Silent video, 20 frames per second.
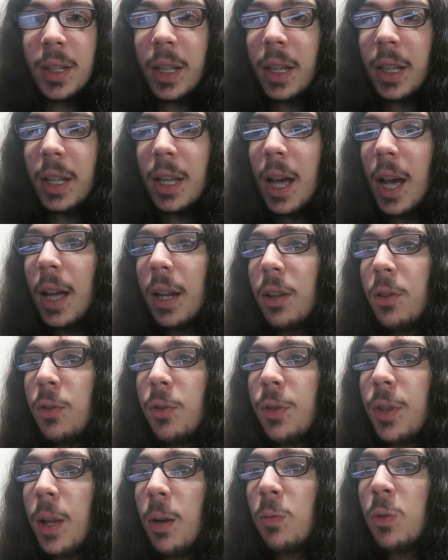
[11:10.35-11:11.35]
Like, not,
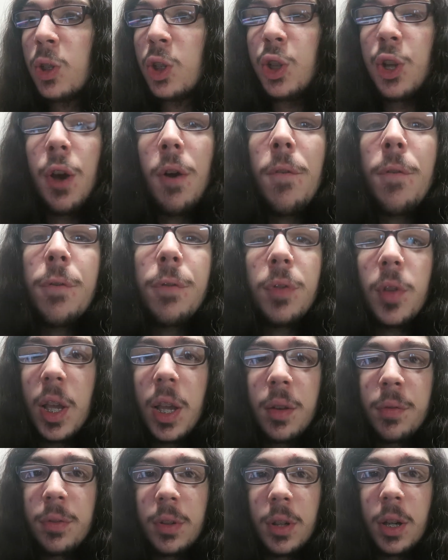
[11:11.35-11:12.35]
there was no
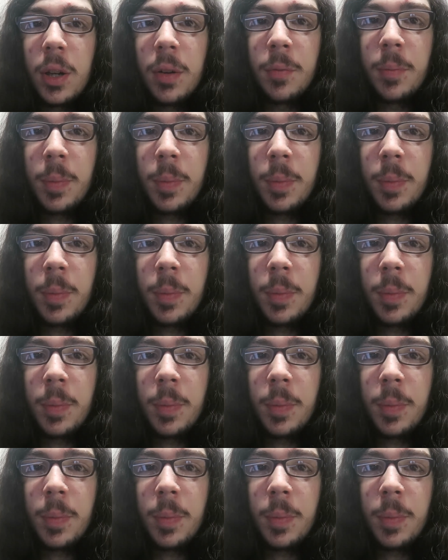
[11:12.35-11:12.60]
flavor